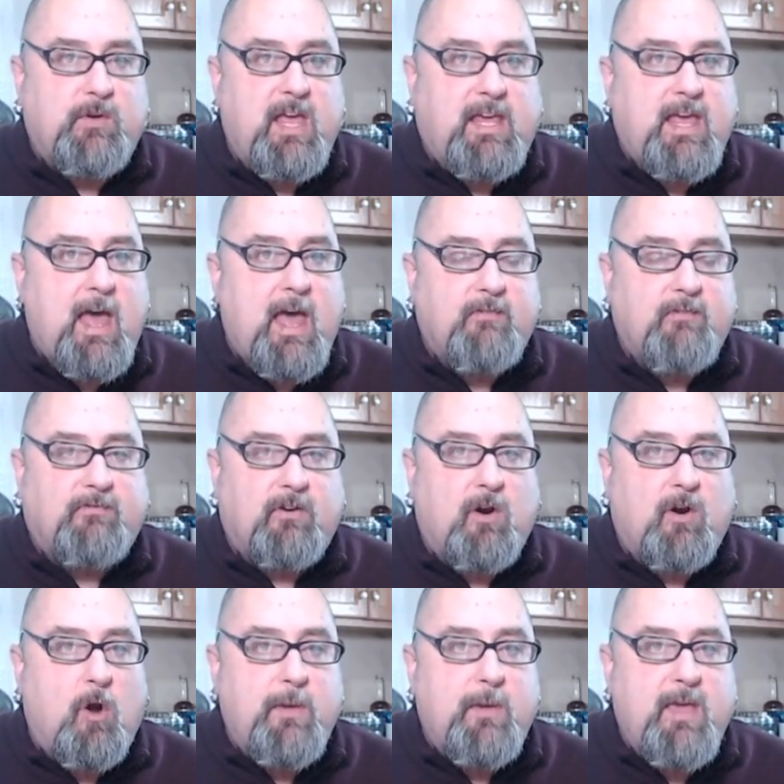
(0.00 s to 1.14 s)
can get
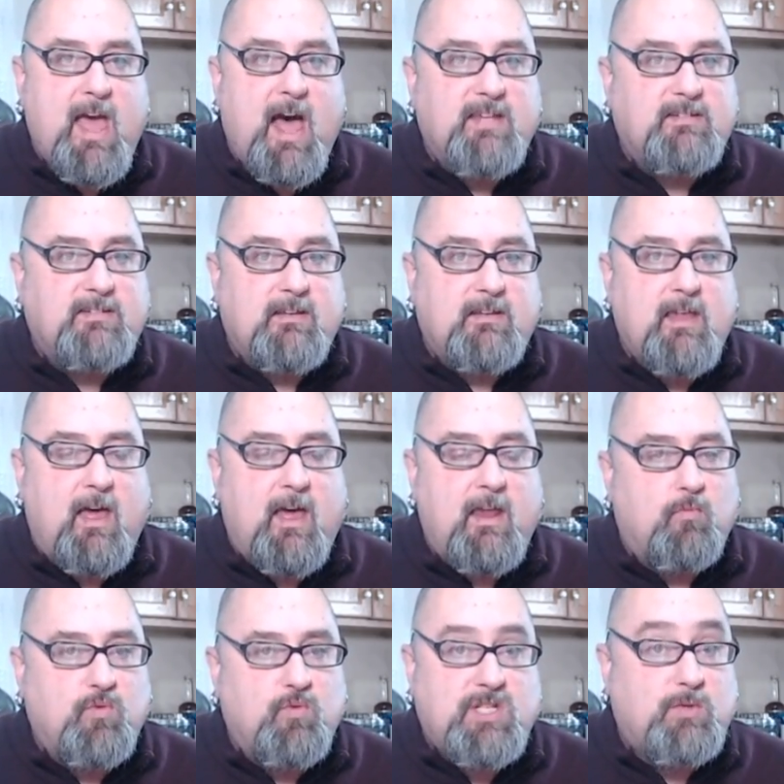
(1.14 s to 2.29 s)
for OBS that
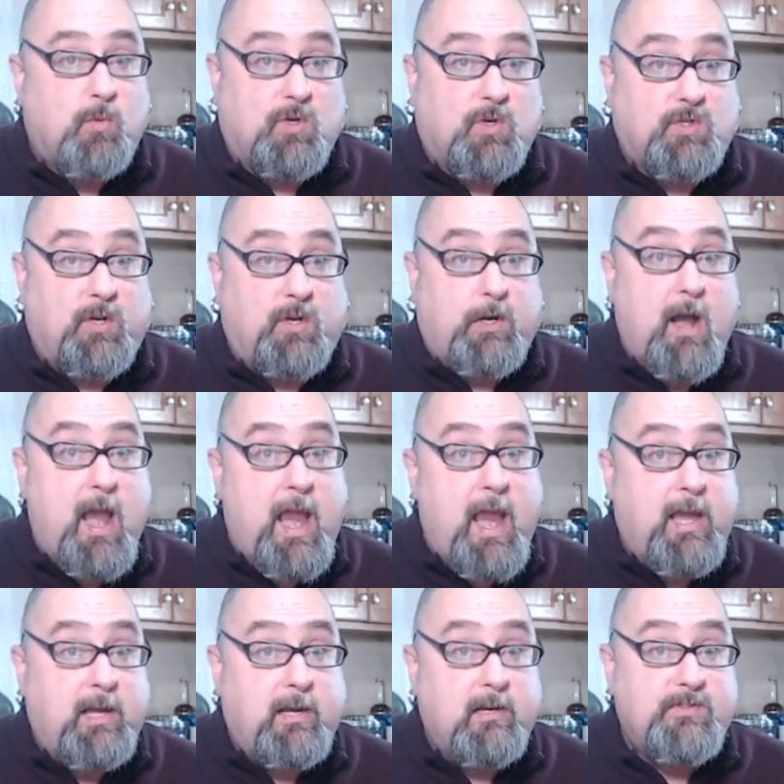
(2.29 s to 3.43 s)
just works really
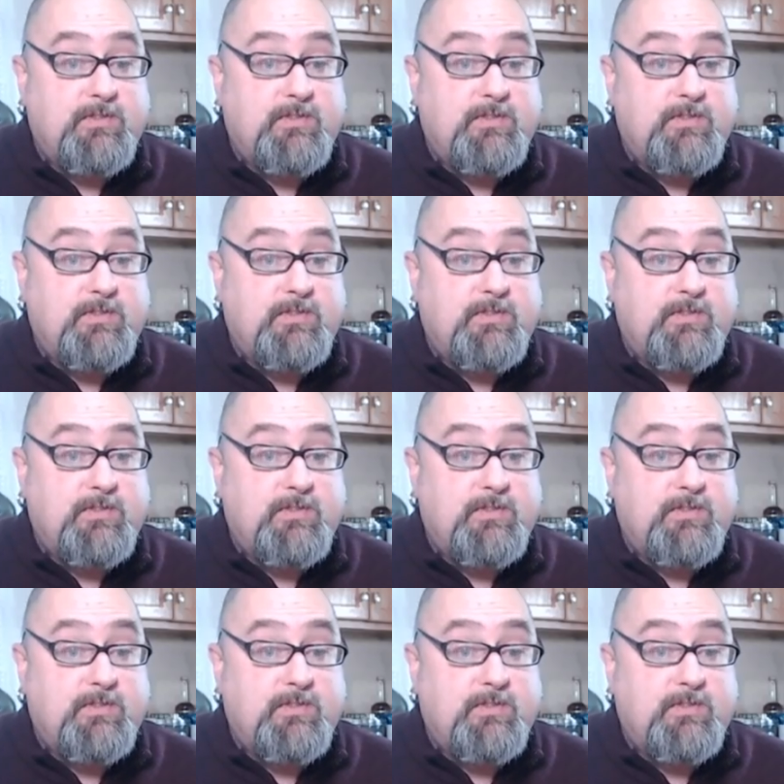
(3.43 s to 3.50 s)
great.